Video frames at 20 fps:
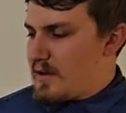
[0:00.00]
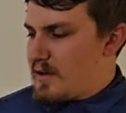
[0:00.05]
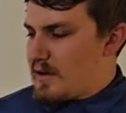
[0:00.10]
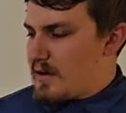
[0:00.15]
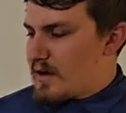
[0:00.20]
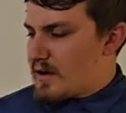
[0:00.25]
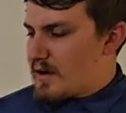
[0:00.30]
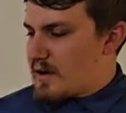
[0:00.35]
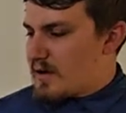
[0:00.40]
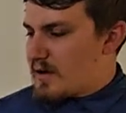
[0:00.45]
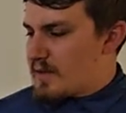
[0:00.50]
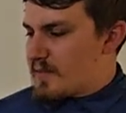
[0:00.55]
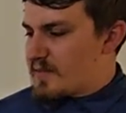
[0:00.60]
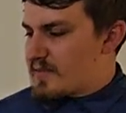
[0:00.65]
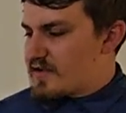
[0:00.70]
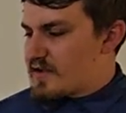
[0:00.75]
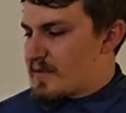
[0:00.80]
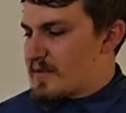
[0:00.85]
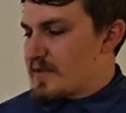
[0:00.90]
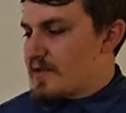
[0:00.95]
Um,
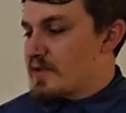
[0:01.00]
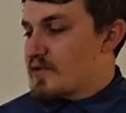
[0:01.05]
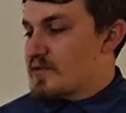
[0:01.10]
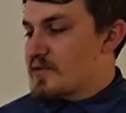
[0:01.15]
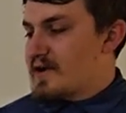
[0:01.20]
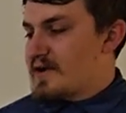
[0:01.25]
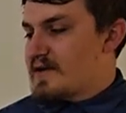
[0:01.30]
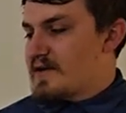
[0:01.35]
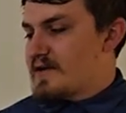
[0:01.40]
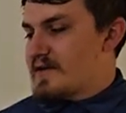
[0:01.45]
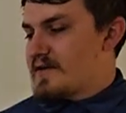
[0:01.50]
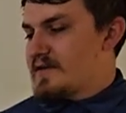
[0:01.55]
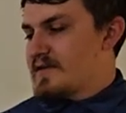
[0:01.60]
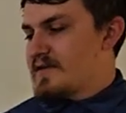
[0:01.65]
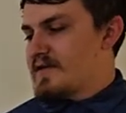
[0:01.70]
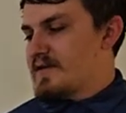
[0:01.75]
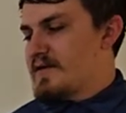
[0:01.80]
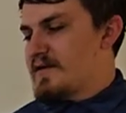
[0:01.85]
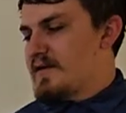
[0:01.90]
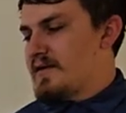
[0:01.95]
some of those reasons
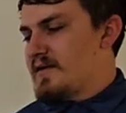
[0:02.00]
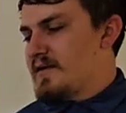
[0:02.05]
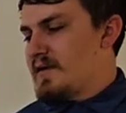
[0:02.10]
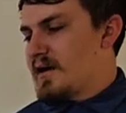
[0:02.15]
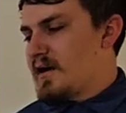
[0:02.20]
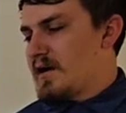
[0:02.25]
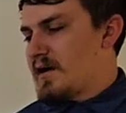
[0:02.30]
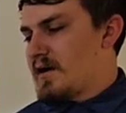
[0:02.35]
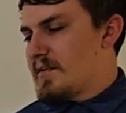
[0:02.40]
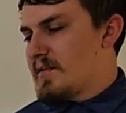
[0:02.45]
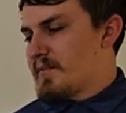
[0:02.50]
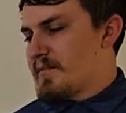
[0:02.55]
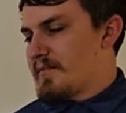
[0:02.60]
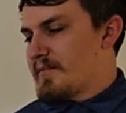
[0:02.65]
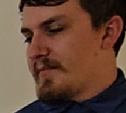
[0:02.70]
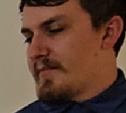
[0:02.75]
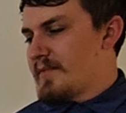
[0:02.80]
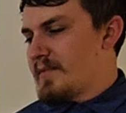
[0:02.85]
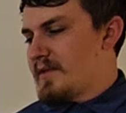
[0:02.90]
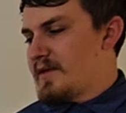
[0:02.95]
um,
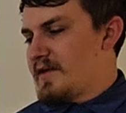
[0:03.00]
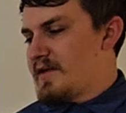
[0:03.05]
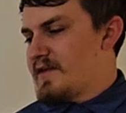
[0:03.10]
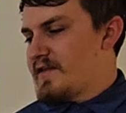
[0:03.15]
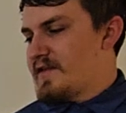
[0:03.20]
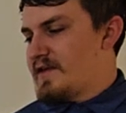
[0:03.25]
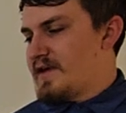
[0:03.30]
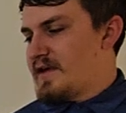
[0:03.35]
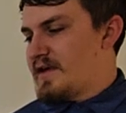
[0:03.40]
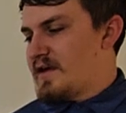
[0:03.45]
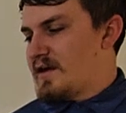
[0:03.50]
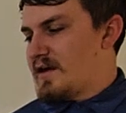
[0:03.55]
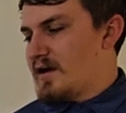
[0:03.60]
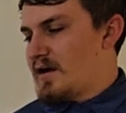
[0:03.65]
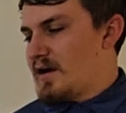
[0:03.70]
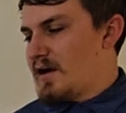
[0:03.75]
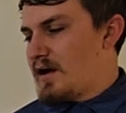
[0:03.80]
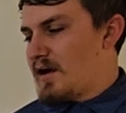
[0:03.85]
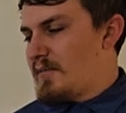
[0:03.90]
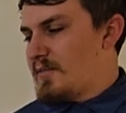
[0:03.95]
is the
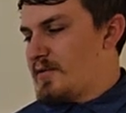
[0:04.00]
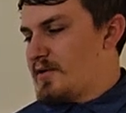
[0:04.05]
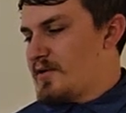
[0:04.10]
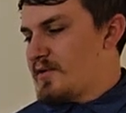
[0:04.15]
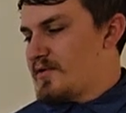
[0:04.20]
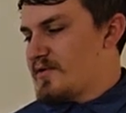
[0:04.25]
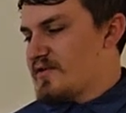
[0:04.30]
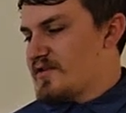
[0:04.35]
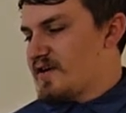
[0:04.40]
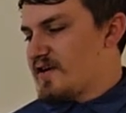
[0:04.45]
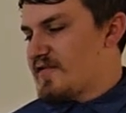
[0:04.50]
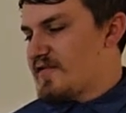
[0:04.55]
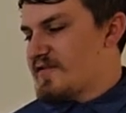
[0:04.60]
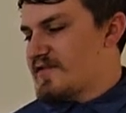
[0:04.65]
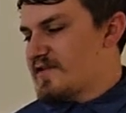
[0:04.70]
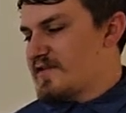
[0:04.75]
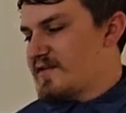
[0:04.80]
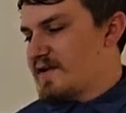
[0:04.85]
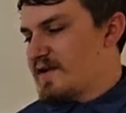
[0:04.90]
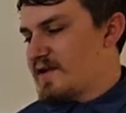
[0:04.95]
abuse of
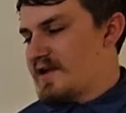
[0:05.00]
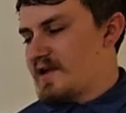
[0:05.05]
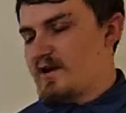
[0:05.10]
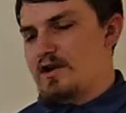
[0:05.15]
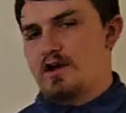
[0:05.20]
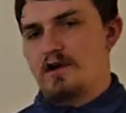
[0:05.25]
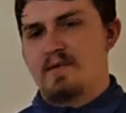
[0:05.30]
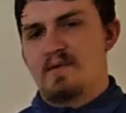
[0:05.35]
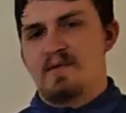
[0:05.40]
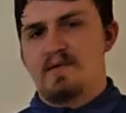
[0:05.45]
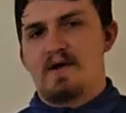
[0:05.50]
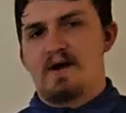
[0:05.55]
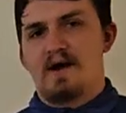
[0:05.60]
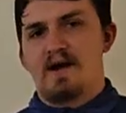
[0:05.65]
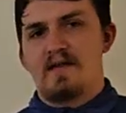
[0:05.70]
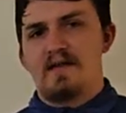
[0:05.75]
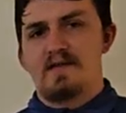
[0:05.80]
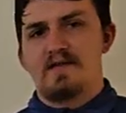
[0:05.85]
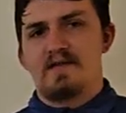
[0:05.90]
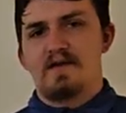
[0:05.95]
civilian human
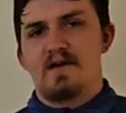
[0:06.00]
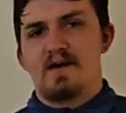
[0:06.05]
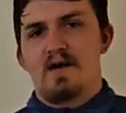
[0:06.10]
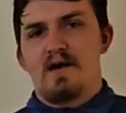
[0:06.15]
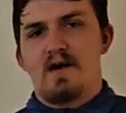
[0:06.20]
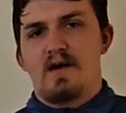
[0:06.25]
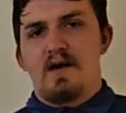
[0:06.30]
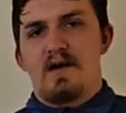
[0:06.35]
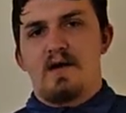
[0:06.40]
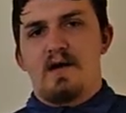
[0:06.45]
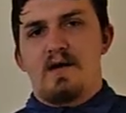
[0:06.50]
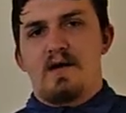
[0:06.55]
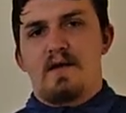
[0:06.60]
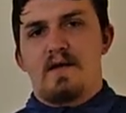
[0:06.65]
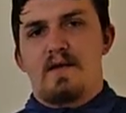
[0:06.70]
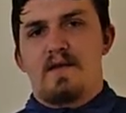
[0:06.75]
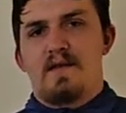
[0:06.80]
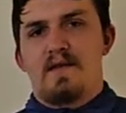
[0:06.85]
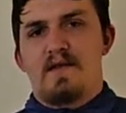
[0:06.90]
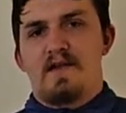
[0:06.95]
rights.
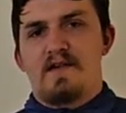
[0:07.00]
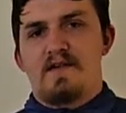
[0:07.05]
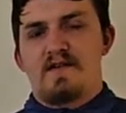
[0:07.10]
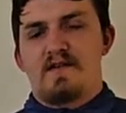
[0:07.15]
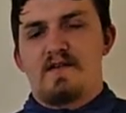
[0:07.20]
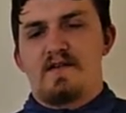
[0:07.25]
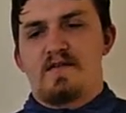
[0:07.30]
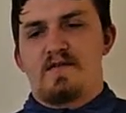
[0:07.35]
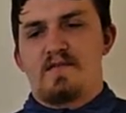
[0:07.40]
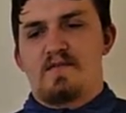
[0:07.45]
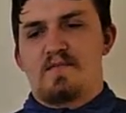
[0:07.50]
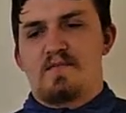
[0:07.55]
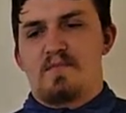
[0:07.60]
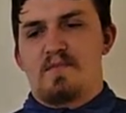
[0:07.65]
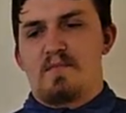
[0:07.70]
This is